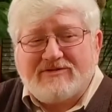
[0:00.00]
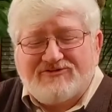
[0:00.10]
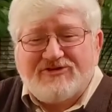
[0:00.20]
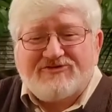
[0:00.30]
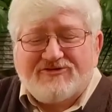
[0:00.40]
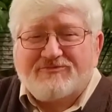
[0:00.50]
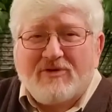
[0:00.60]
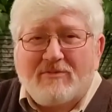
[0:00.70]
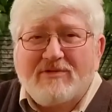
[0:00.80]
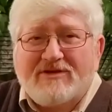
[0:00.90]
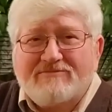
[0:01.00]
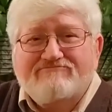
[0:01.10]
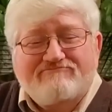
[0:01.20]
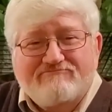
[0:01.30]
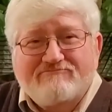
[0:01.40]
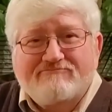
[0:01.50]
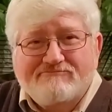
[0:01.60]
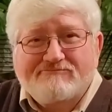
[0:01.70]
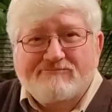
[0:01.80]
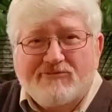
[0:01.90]
Jesus probably
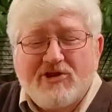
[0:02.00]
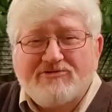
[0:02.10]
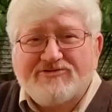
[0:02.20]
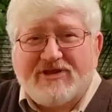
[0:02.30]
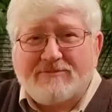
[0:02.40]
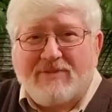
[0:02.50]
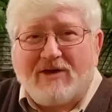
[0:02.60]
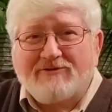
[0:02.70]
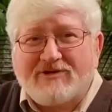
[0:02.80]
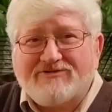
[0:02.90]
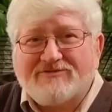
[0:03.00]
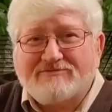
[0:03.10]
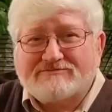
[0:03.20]
would understand boundaries,